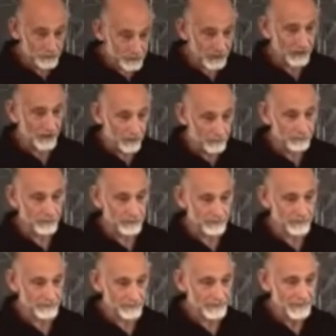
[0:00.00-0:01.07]
set up
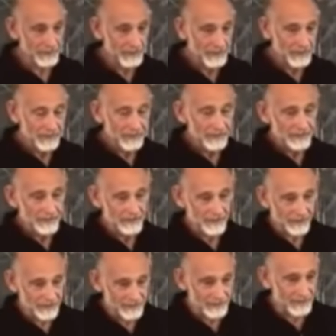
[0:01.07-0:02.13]

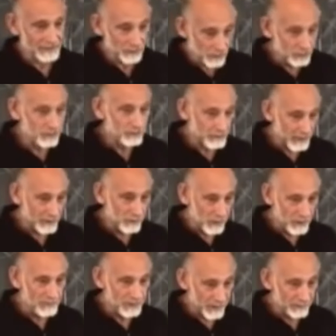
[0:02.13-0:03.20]
I, I told you, you got to
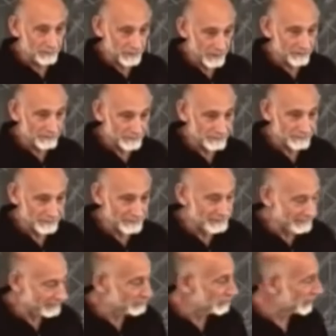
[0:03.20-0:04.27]
wind me up, and I'm,
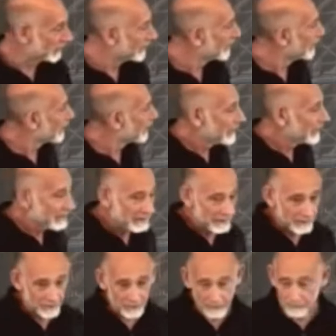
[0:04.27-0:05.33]
you did.
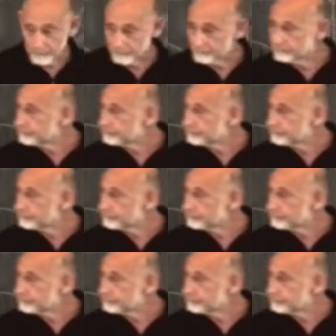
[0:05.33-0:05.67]
Um,